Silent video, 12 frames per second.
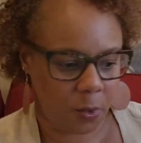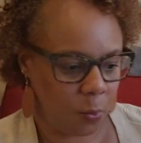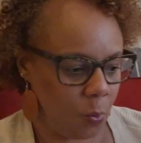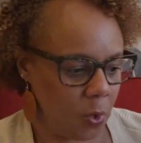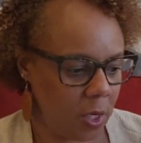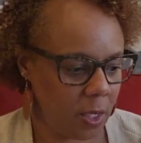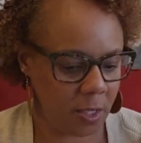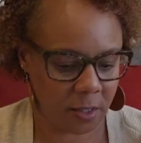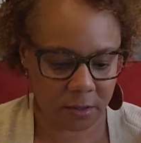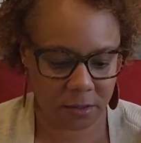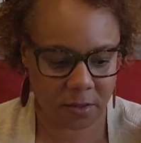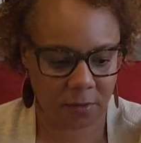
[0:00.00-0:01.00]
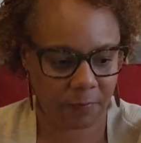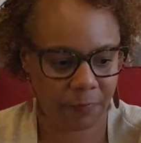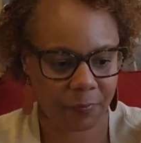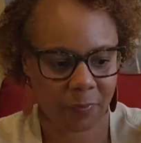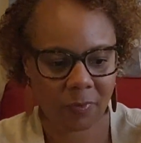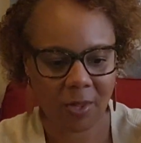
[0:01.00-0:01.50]
was
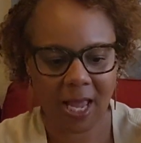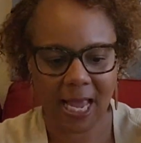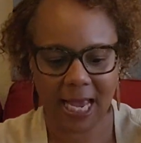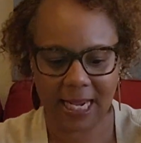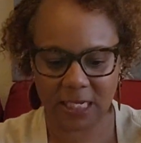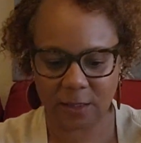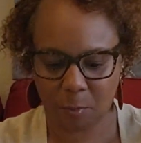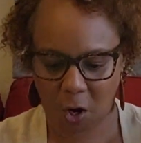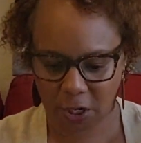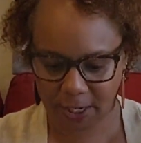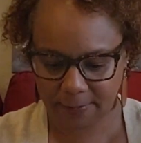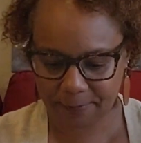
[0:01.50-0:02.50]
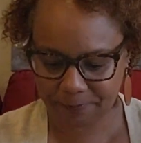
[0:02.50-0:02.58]
Annie's Market.